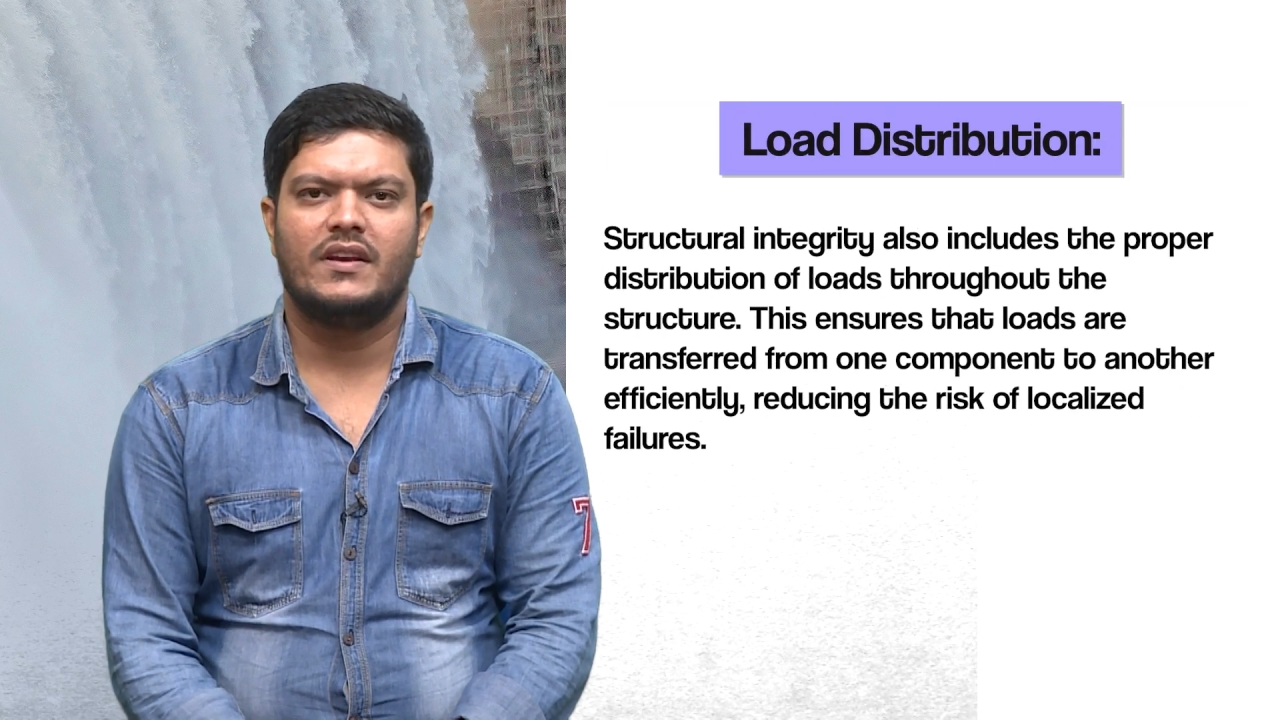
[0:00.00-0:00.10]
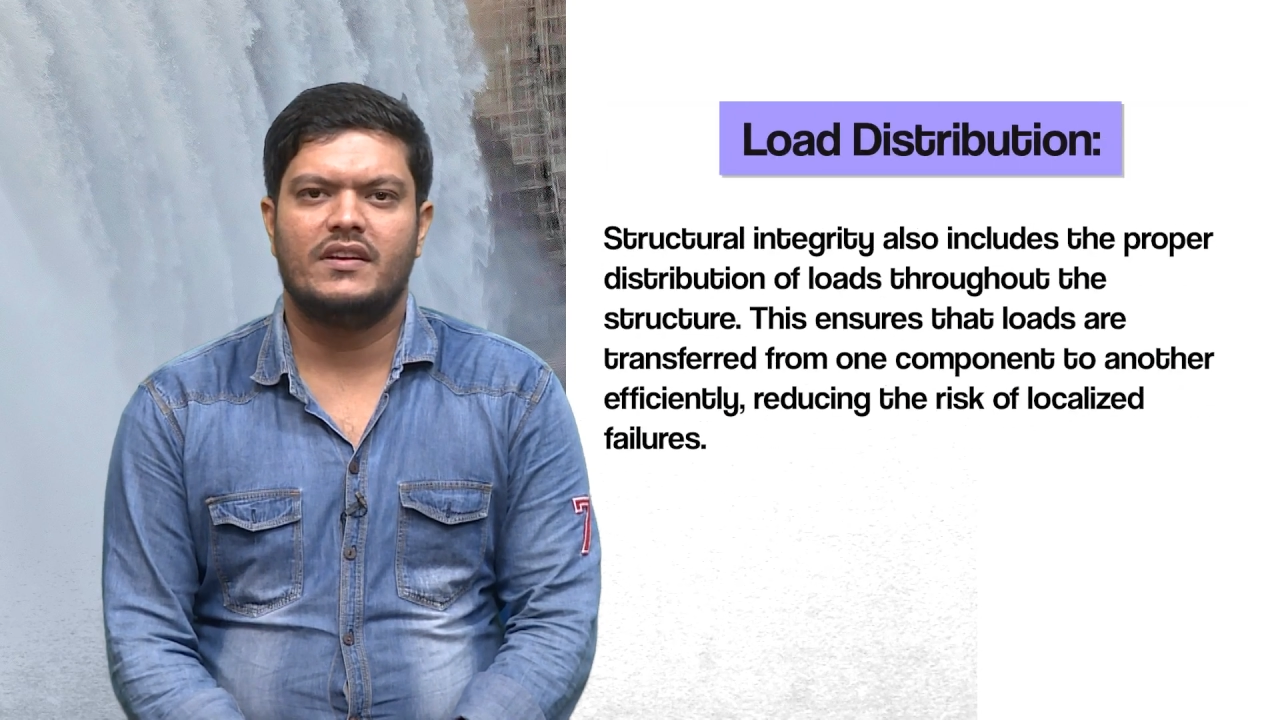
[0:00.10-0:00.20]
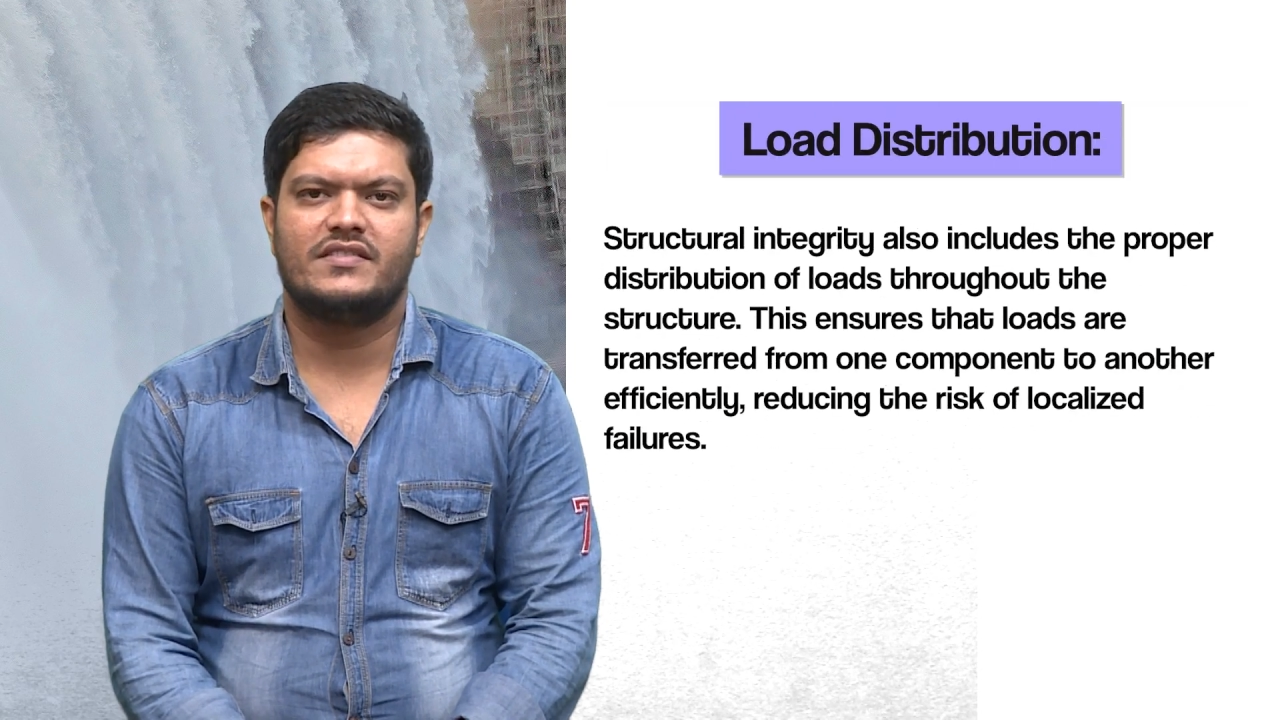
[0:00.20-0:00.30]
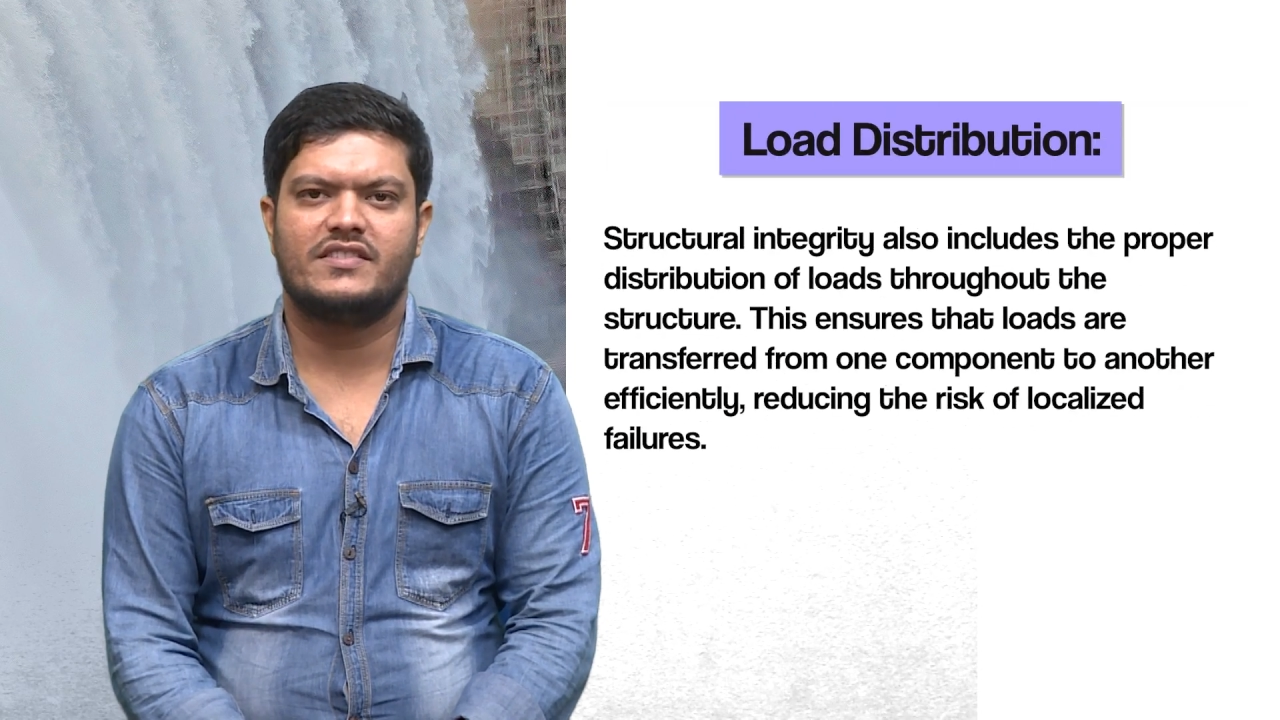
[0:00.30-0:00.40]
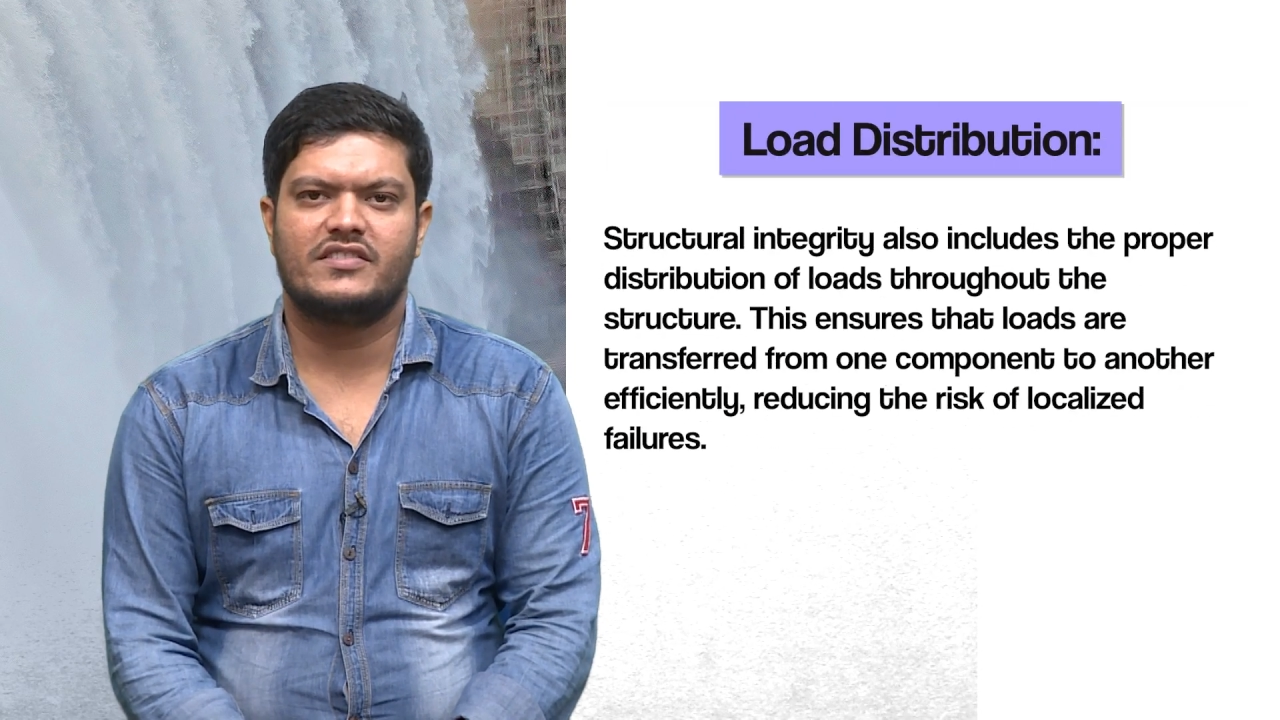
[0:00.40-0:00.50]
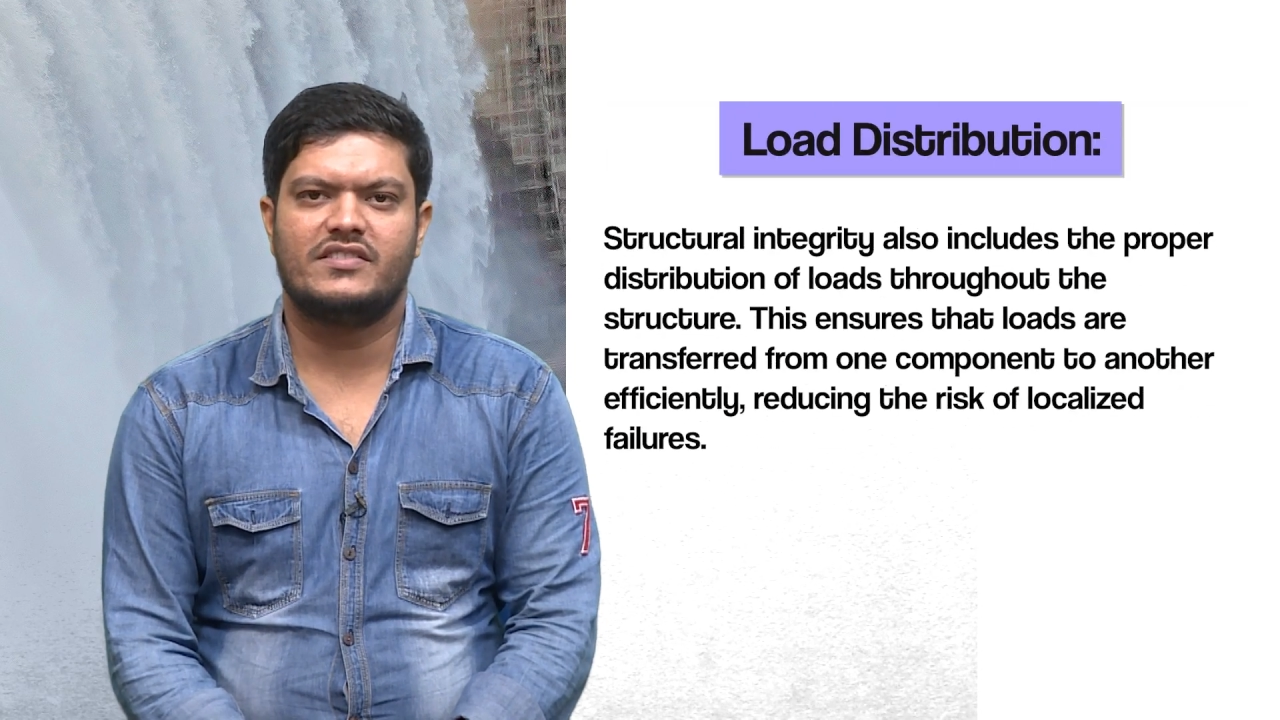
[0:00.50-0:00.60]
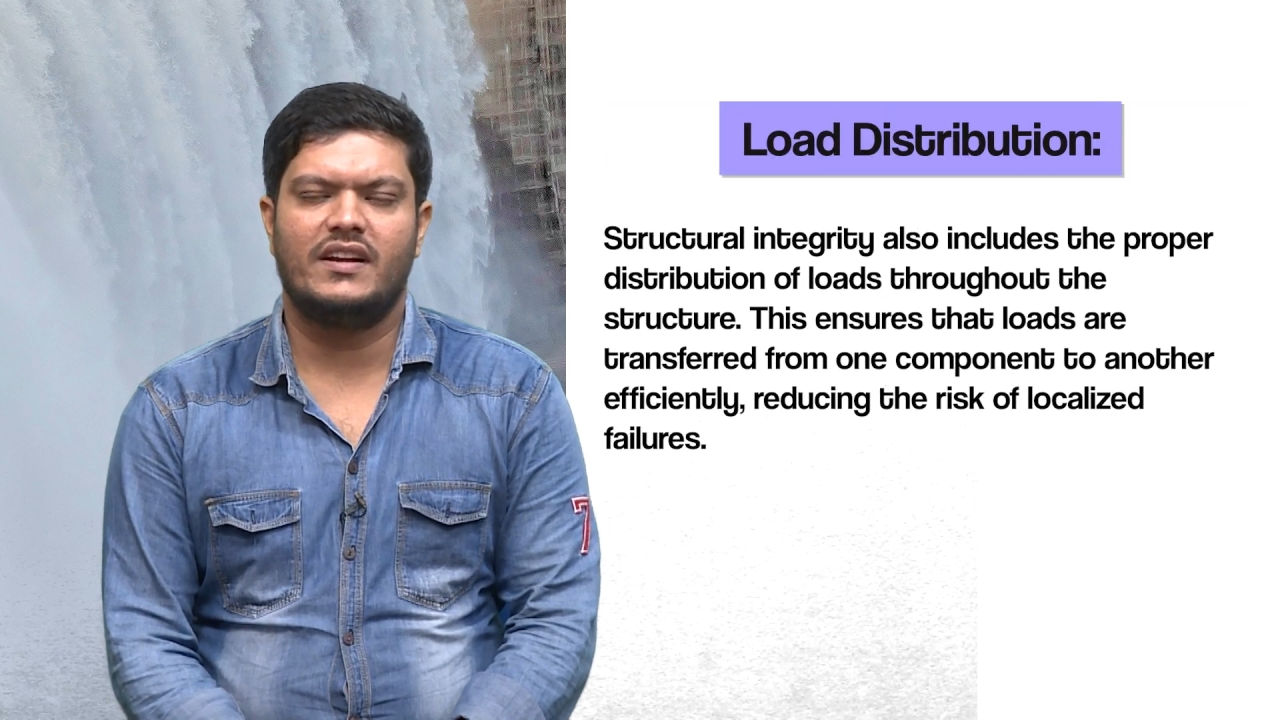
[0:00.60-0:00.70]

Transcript: Structural